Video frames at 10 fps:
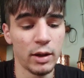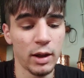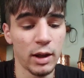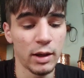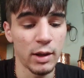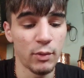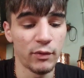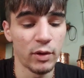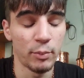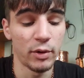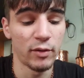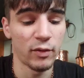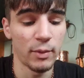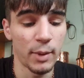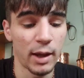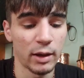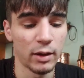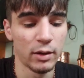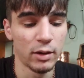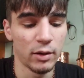and he went for the Prince in the back.
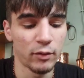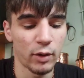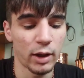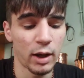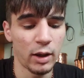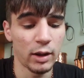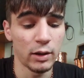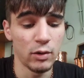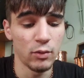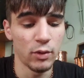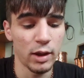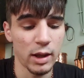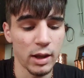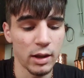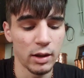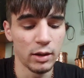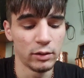So I kind of like knew that he